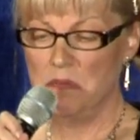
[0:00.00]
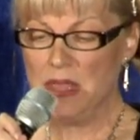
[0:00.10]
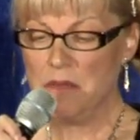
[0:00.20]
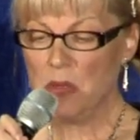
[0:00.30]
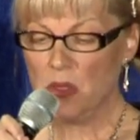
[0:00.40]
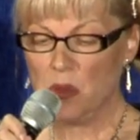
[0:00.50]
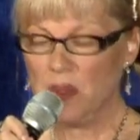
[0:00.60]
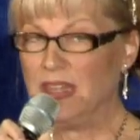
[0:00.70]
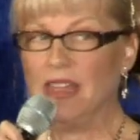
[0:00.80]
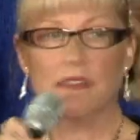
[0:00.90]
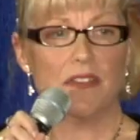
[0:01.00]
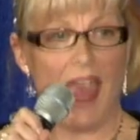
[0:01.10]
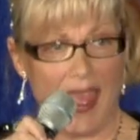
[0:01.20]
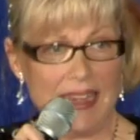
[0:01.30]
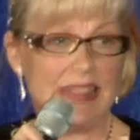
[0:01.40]
people who would give
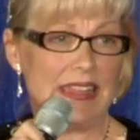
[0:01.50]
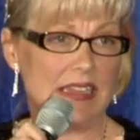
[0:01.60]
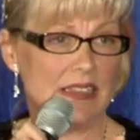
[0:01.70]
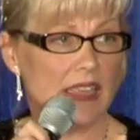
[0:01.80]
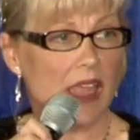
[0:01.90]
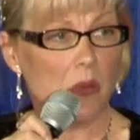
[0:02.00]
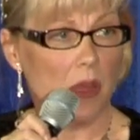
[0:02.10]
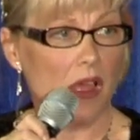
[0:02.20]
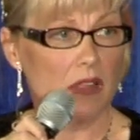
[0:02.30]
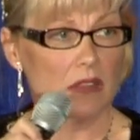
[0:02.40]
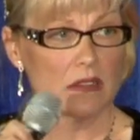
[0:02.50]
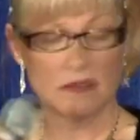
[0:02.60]
anything to get well.